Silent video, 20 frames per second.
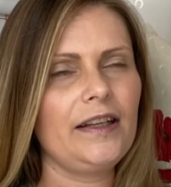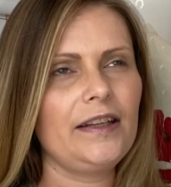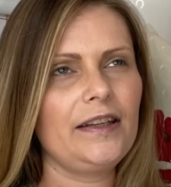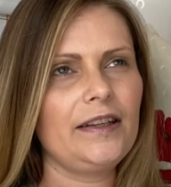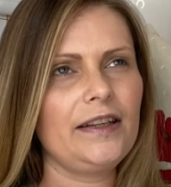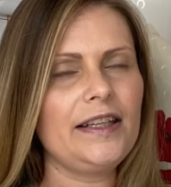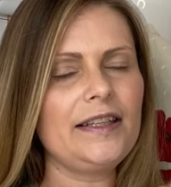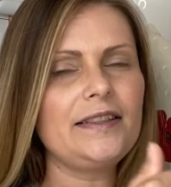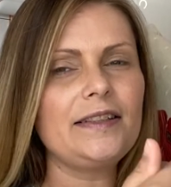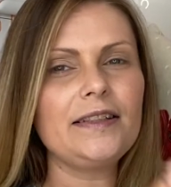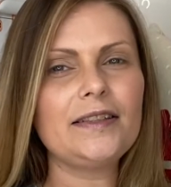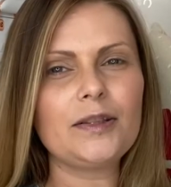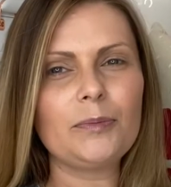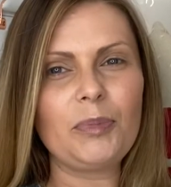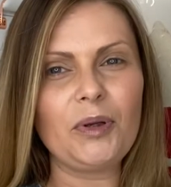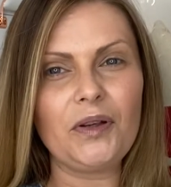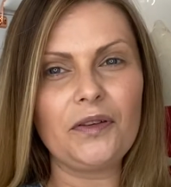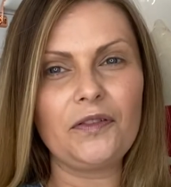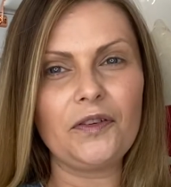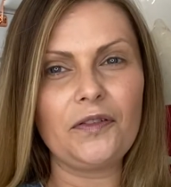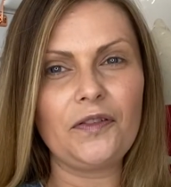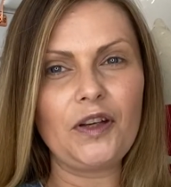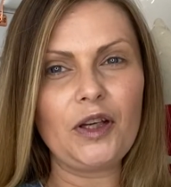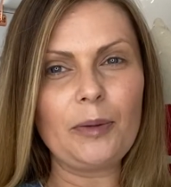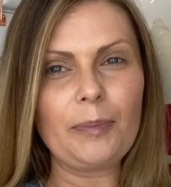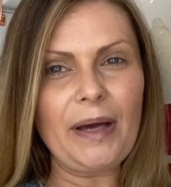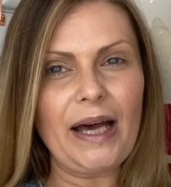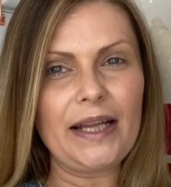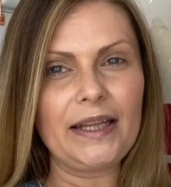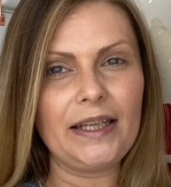this is the beautiful thing
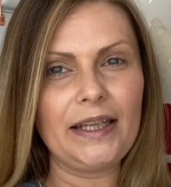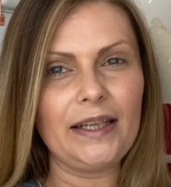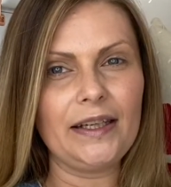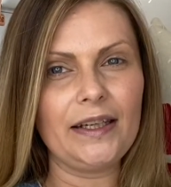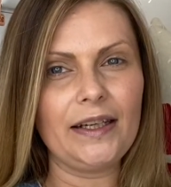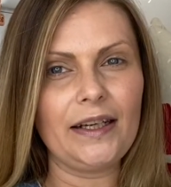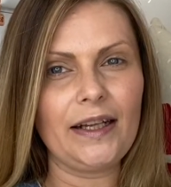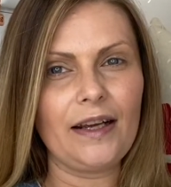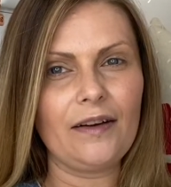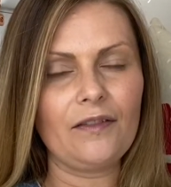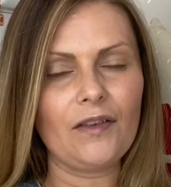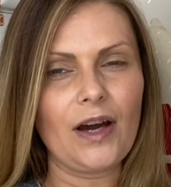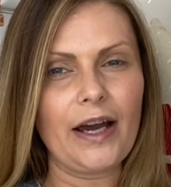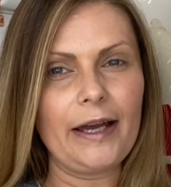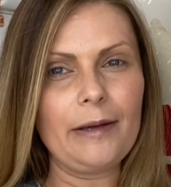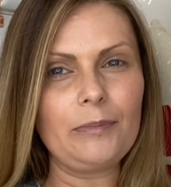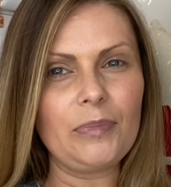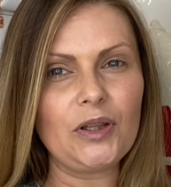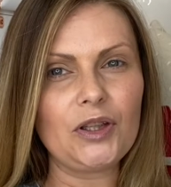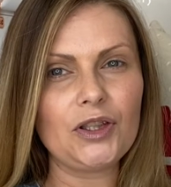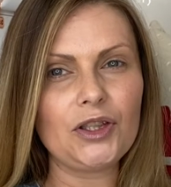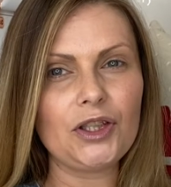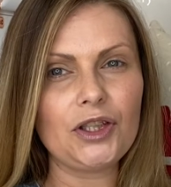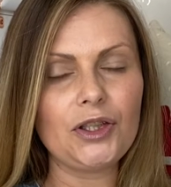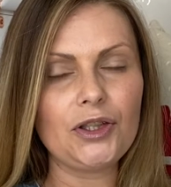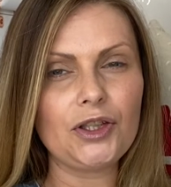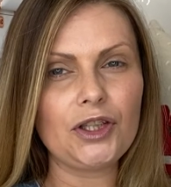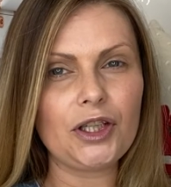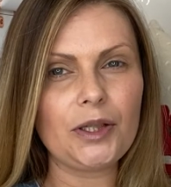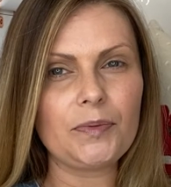about the internet, right? Because
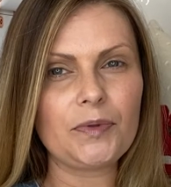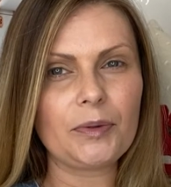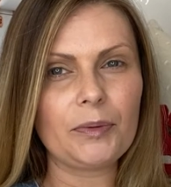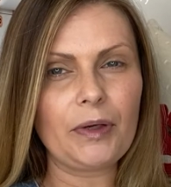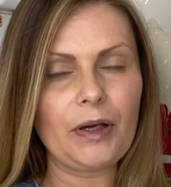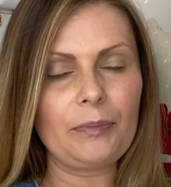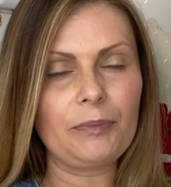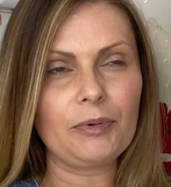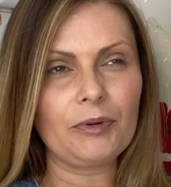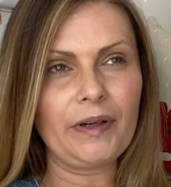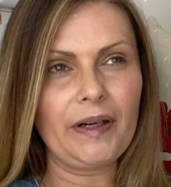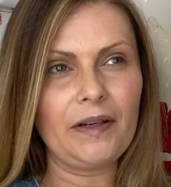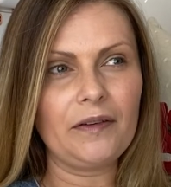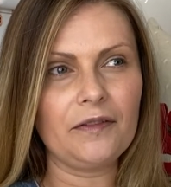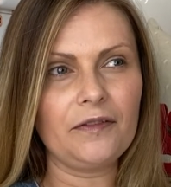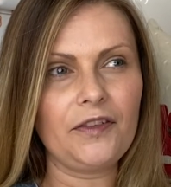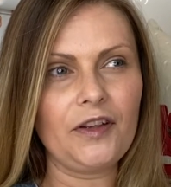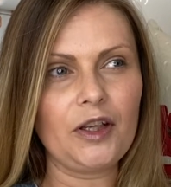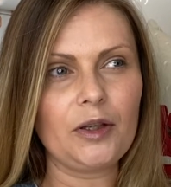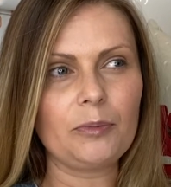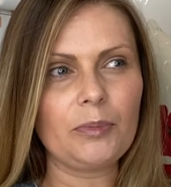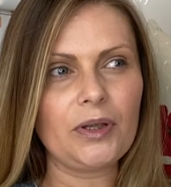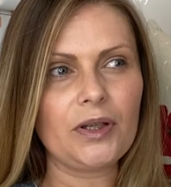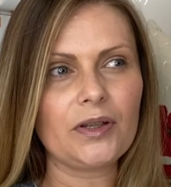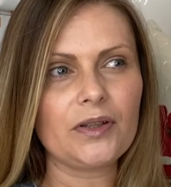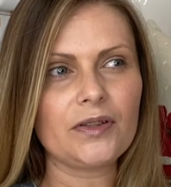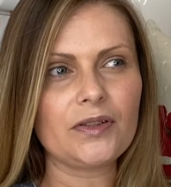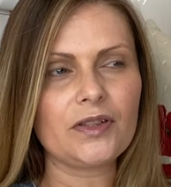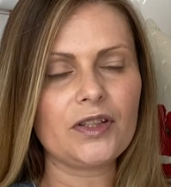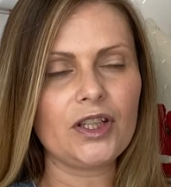YouTube's a, a brilliant thing
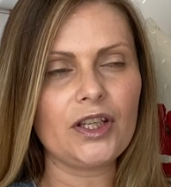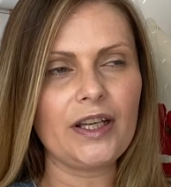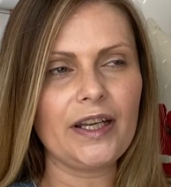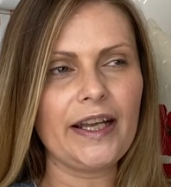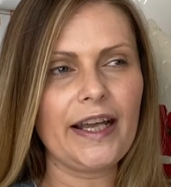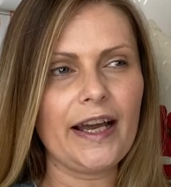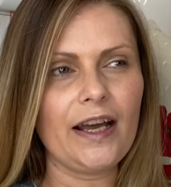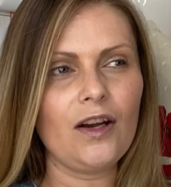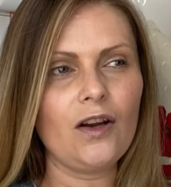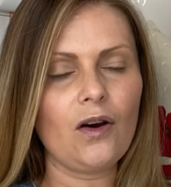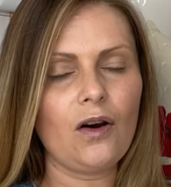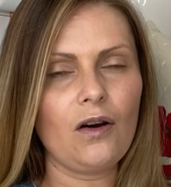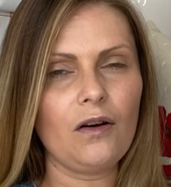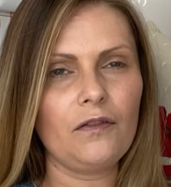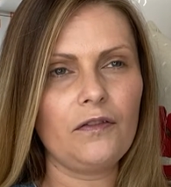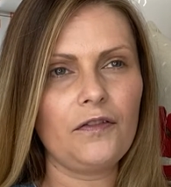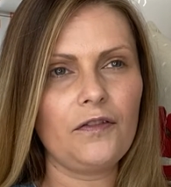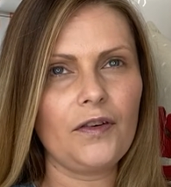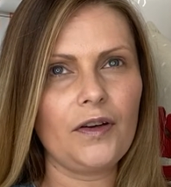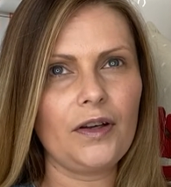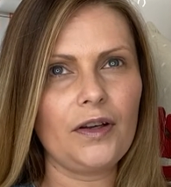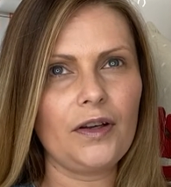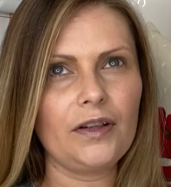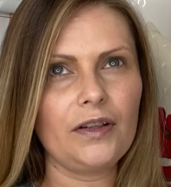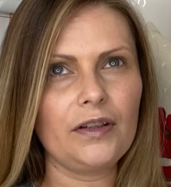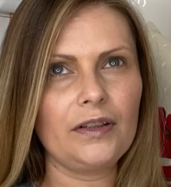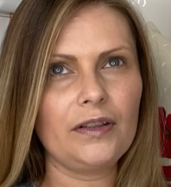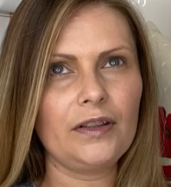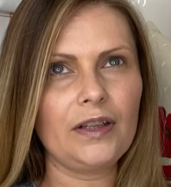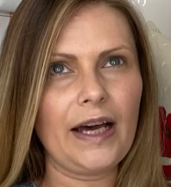because you can get a lot of
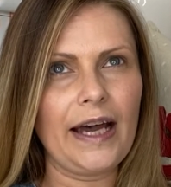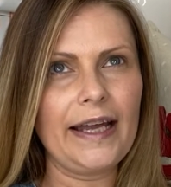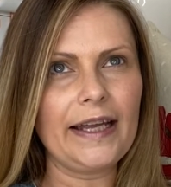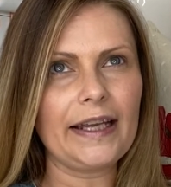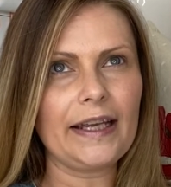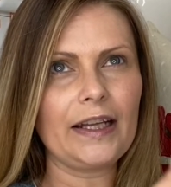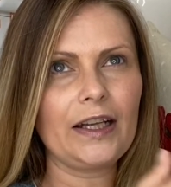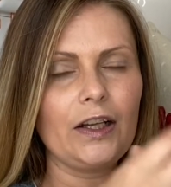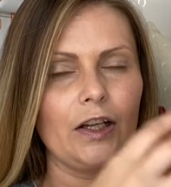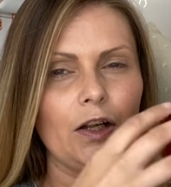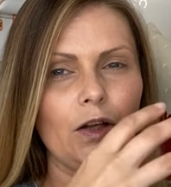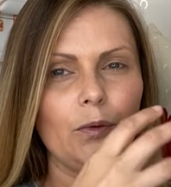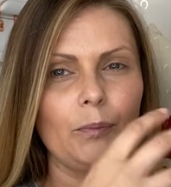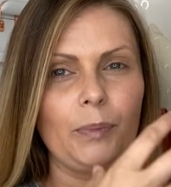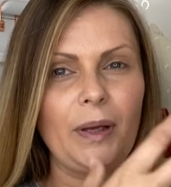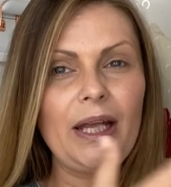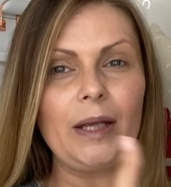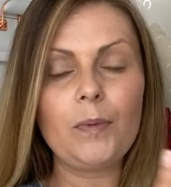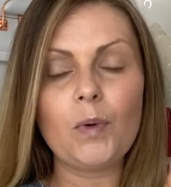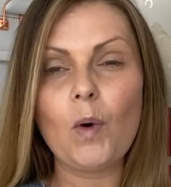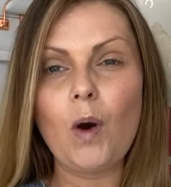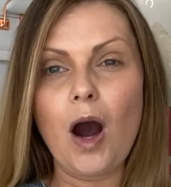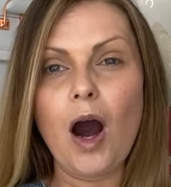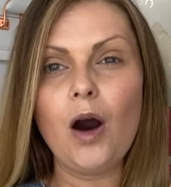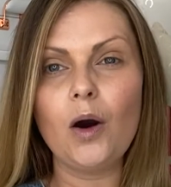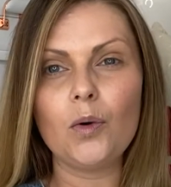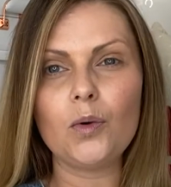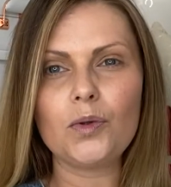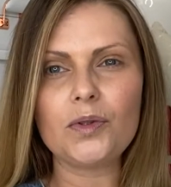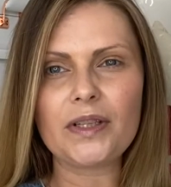like people
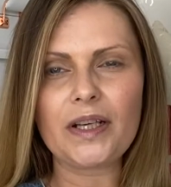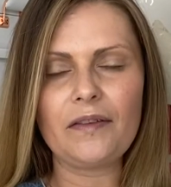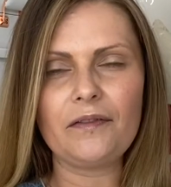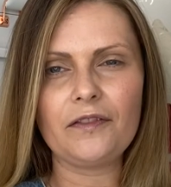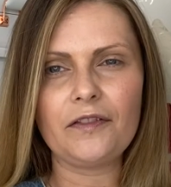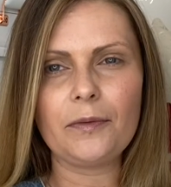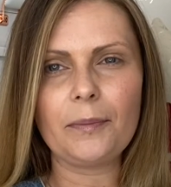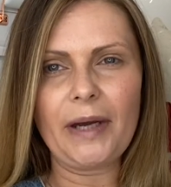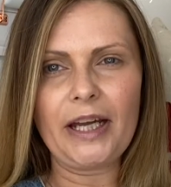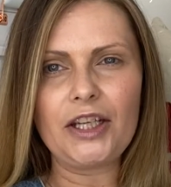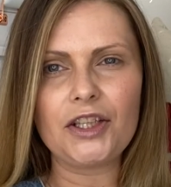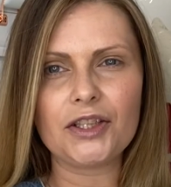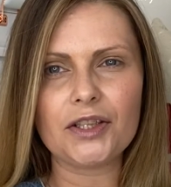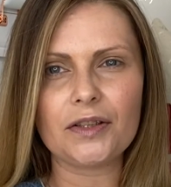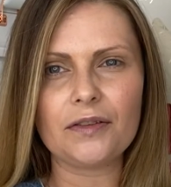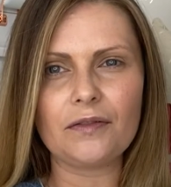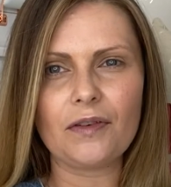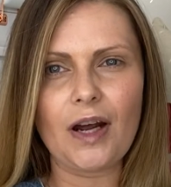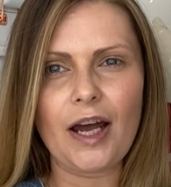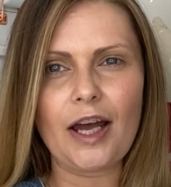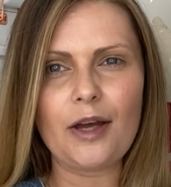hold information, right?